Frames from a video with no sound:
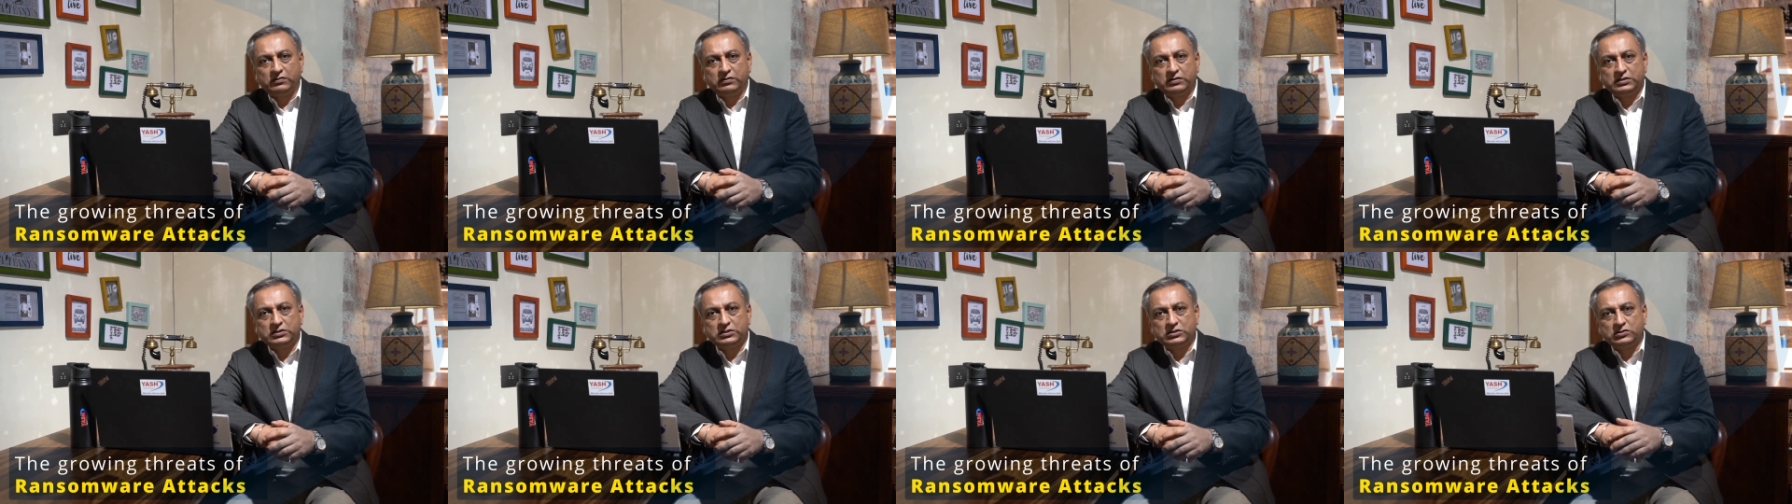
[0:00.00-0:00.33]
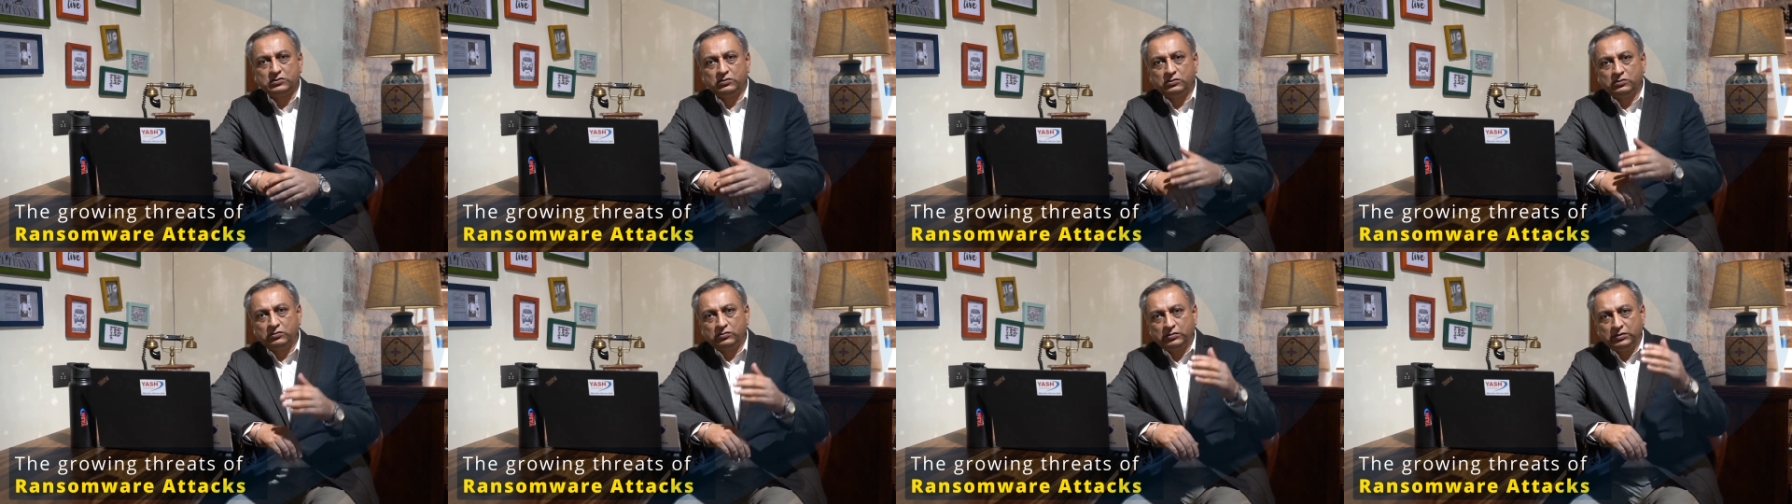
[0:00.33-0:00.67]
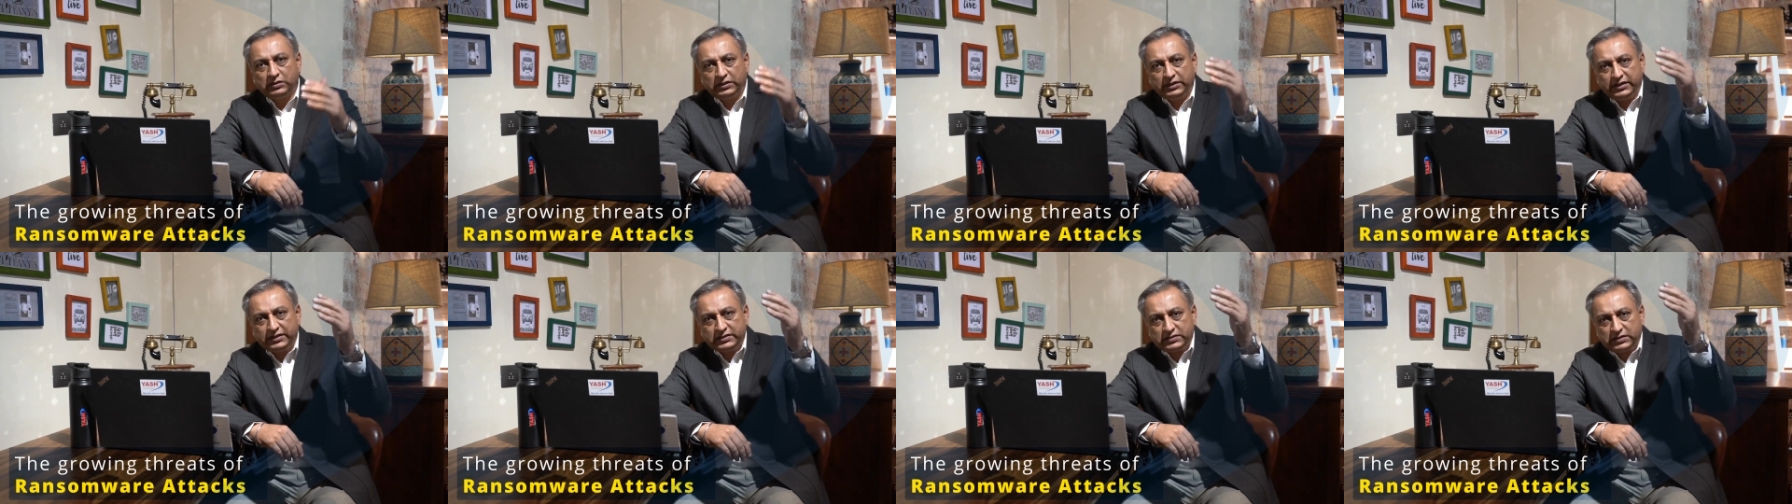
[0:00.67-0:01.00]
So
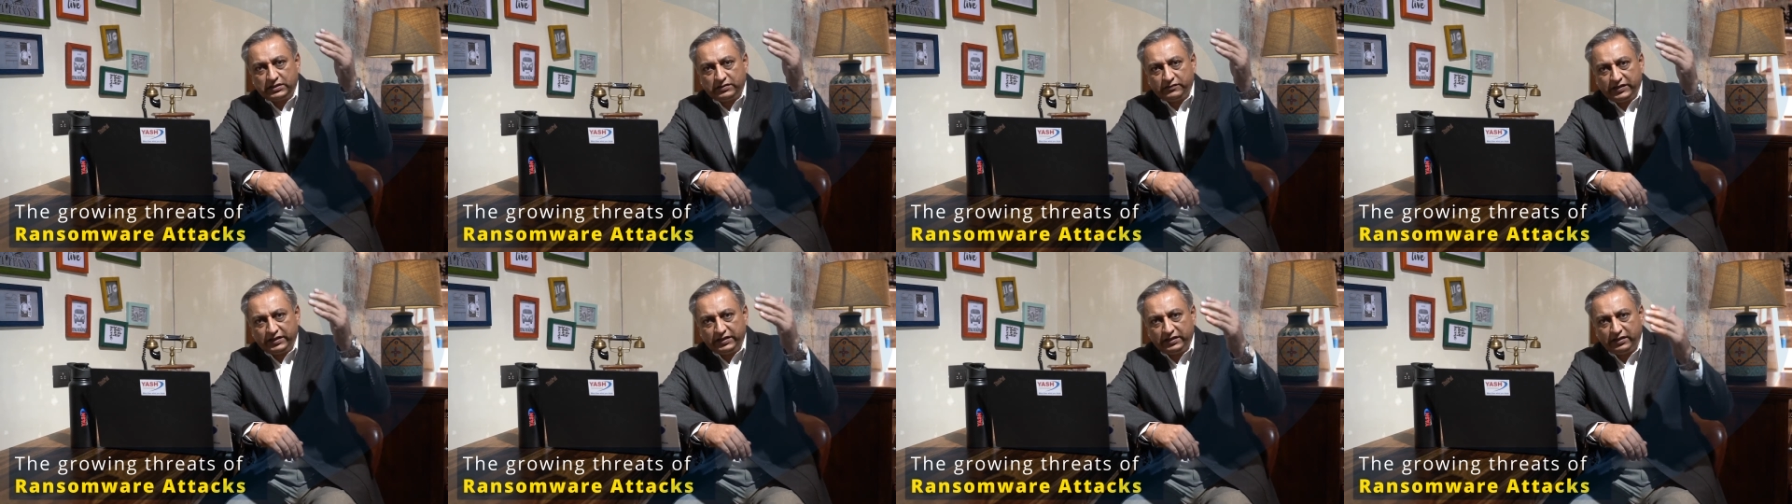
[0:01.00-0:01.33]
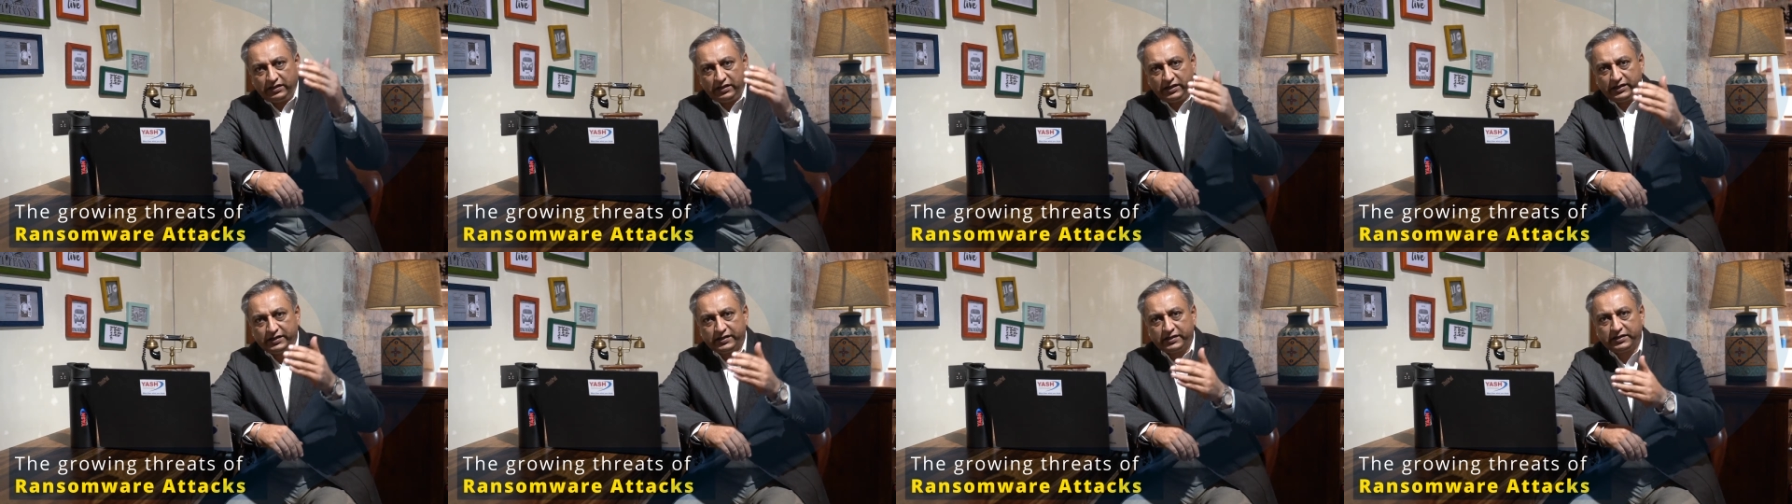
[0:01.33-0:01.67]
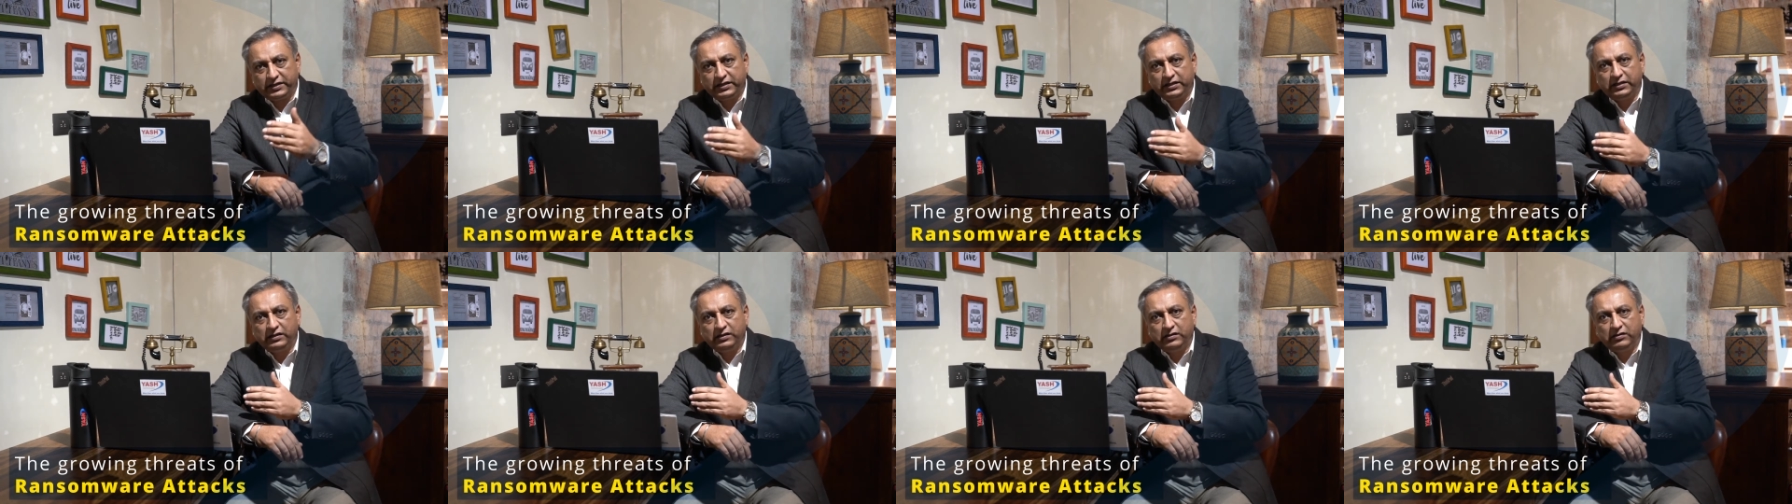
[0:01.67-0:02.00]
there's a very
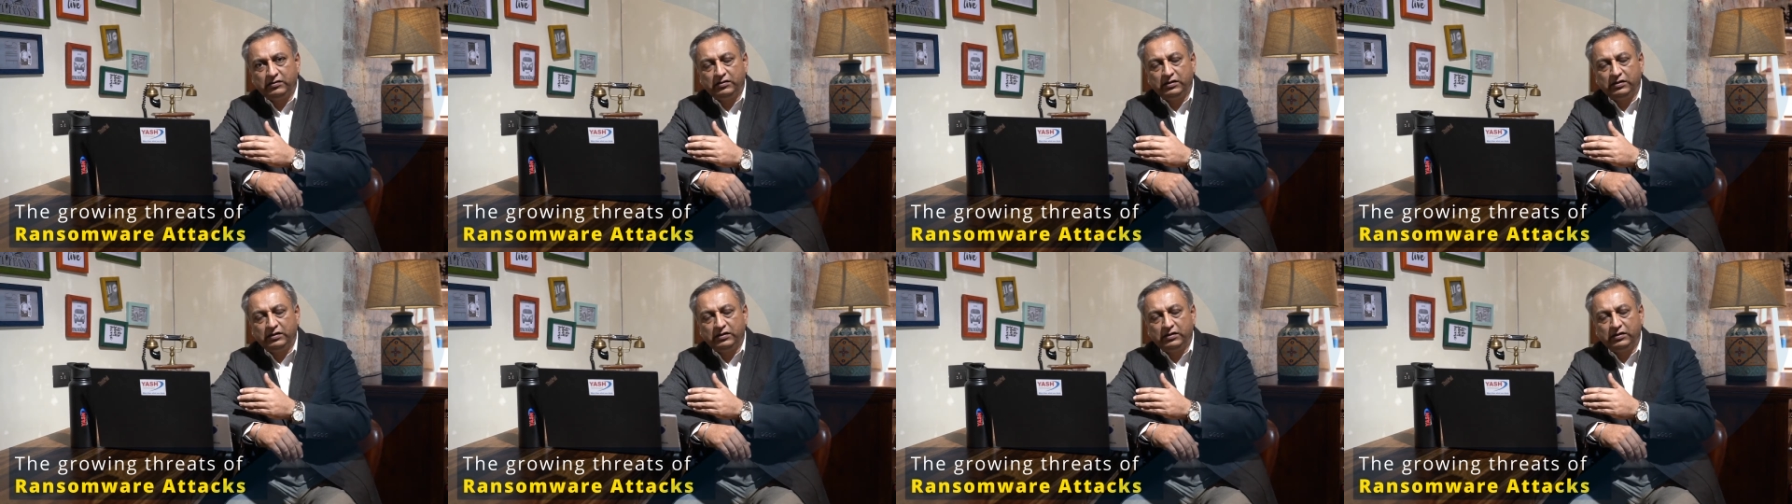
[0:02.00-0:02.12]
hierarchical